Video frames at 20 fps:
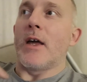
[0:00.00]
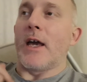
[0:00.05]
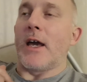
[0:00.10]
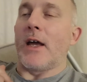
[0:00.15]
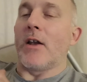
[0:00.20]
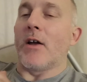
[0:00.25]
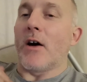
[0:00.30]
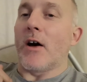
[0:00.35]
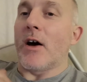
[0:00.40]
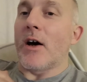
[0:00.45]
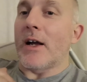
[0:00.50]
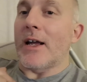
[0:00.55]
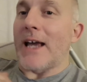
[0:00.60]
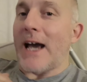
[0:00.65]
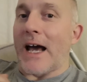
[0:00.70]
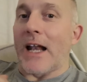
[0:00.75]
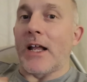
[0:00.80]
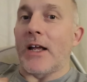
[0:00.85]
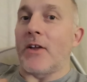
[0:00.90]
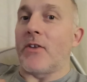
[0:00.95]
In our
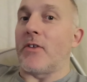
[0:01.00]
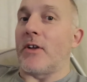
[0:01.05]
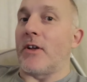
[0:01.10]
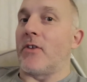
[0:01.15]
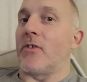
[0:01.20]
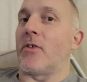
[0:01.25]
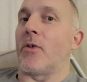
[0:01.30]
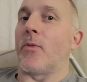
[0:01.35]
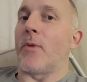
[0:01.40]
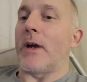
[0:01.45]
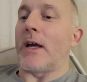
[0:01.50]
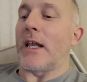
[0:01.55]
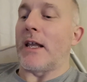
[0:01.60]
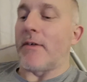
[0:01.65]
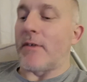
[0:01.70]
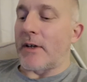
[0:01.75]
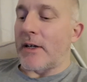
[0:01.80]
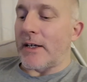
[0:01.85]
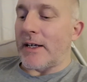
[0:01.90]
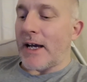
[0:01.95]
galaxy, so we
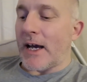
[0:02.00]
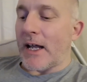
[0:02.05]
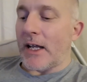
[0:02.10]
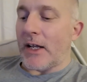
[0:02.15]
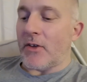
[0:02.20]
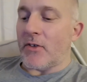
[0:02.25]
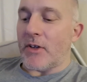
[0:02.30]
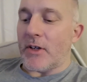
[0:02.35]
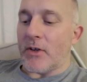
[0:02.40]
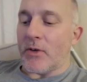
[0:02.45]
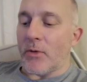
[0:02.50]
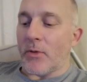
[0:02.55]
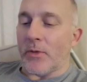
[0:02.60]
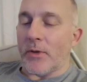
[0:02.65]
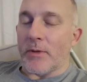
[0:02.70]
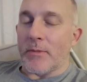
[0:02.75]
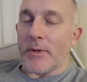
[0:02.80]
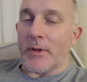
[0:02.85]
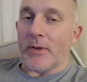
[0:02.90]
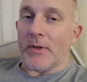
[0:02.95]
live in a galaxy called
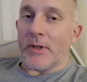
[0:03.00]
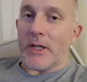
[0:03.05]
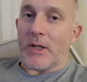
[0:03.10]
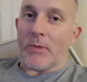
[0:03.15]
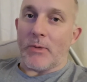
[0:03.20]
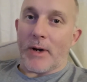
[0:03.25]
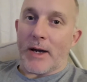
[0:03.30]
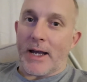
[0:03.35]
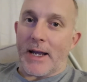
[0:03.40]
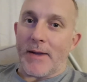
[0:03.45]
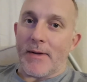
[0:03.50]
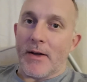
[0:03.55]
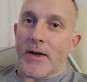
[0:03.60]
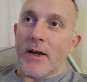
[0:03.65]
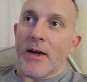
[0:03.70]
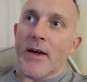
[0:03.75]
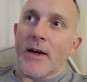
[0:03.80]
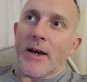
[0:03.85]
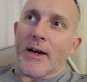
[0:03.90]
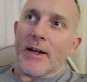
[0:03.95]
the Milky Way,
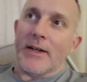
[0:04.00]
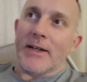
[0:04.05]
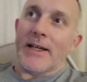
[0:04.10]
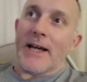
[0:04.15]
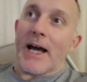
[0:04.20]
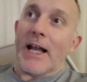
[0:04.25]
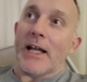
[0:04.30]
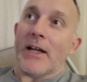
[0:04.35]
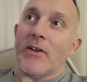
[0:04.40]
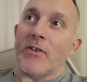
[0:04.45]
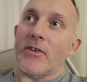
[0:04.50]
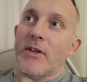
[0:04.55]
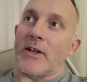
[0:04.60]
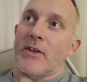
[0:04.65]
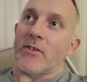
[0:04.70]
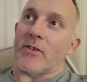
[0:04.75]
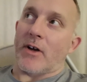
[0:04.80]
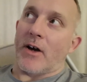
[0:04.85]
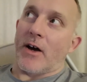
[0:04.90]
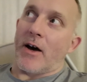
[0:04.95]
and
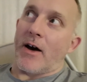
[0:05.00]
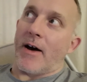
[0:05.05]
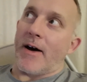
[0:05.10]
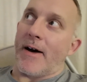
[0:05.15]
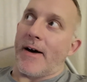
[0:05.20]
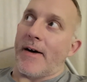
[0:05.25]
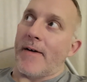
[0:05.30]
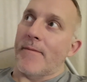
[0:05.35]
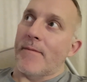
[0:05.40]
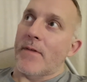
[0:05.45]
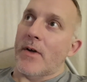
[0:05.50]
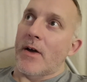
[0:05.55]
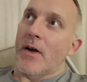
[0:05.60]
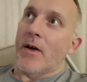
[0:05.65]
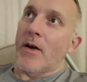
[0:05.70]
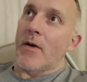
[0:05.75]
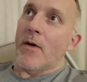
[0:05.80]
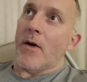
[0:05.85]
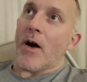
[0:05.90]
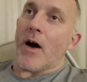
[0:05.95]
galaxies are
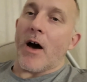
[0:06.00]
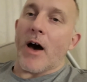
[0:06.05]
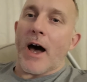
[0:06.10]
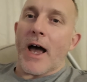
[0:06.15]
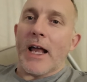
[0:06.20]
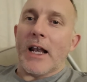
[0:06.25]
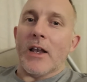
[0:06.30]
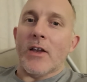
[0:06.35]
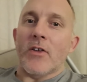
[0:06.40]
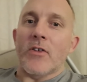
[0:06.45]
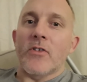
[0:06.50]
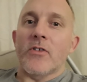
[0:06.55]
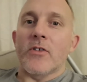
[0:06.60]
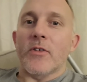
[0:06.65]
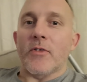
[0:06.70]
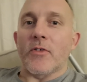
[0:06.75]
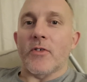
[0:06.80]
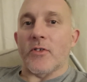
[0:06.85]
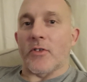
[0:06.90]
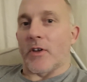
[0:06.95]
islands
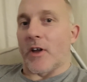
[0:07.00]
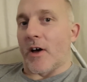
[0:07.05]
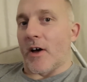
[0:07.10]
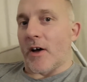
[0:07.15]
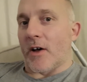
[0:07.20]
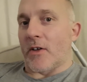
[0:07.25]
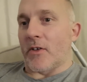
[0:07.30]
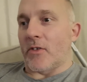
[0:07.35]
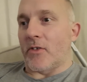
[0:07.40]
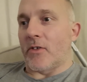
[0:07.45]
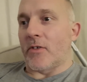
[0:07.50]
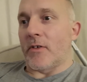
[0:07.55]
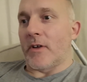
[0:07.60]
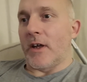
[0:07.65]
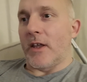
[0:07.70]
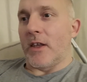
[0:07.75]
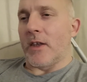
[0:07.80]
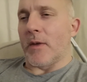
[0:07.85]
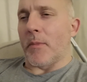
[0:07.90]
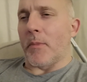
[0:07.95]
of stars
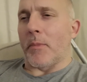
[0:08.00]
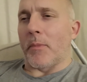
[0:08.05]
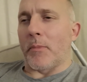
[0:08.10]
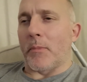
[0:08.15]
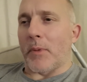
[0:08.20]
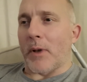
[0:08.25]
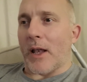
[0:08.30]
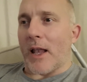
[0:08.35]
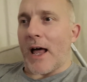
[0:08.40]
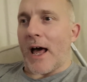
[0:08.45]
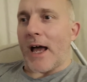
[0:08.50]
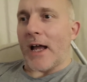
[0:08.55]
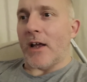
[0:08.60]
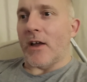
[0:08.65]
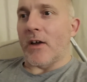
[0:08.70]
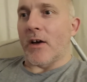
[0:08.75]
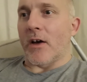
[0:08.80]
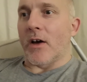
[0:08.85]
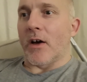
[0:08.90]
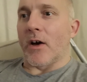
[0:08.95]
in the
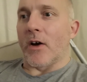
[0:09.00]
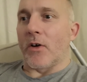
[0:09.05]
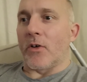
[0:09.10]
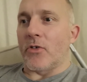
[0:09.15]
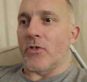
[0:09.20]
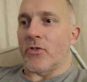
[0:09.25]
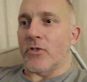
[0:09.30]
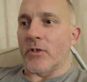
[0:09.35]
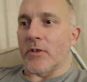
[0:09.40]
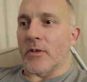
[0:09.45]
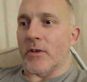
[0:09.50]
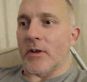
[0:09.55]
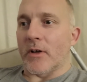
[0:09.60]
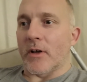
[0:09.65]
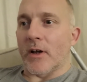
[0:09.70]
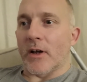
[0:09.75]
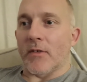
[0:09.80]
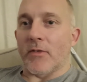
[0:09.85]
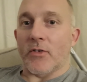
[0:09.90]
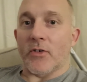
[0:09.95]
black ocean
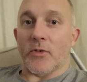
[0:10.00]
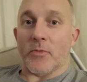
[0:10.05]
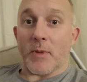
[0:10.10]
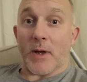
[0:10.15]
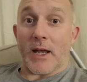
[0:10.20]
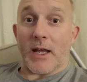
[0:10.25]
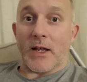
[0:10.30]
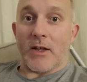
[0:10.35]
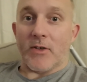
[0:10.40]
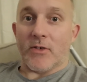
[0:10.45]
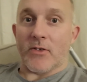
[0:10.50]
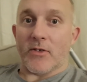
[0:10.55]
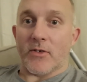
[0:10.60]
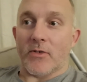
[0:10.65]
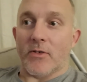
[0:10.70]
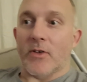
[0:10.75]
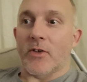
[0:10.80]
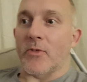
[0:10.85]
of space.